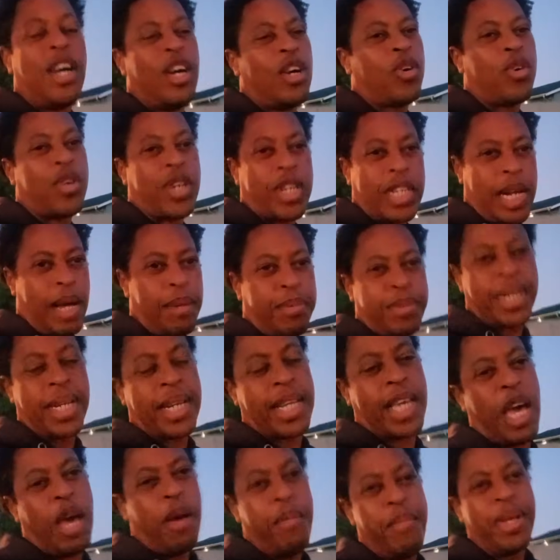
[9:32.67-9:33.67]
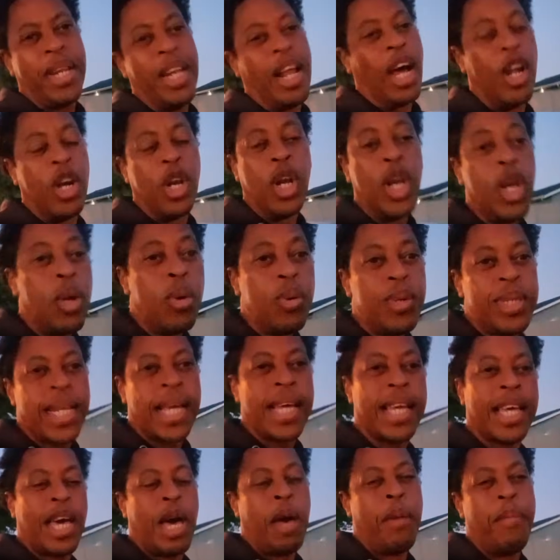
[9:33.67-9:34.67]
corruption came in,
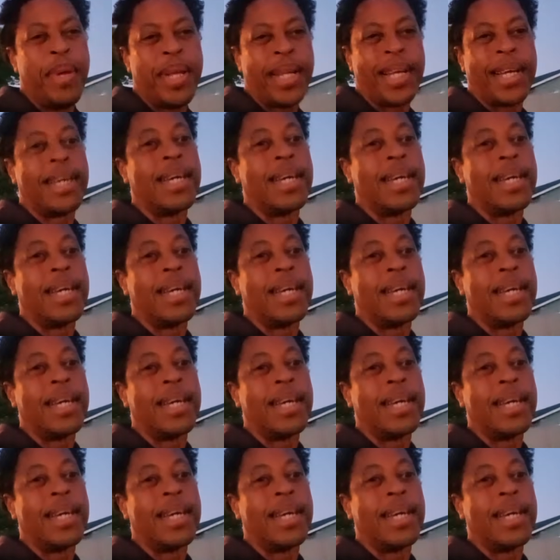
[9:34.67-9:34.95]
looting came in,